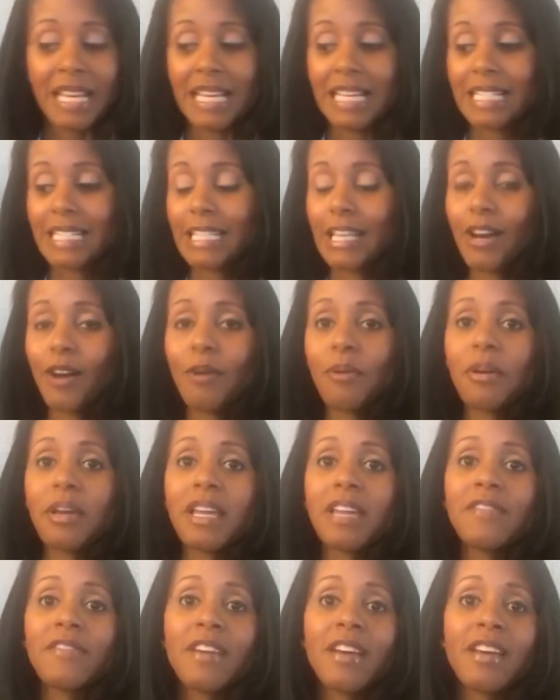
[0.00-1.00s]
So
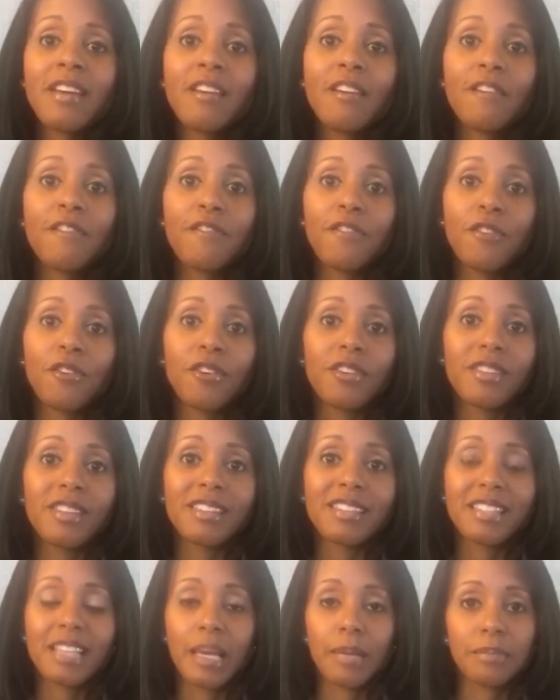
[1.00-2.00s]
even for
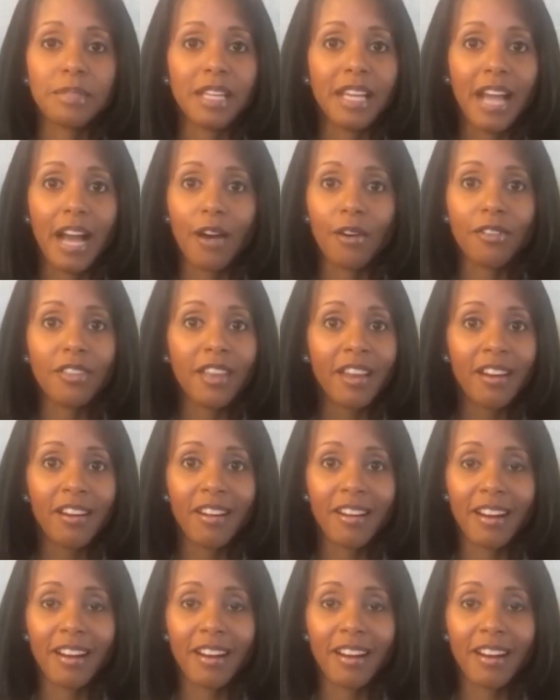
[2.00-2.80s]
the skeptic out there,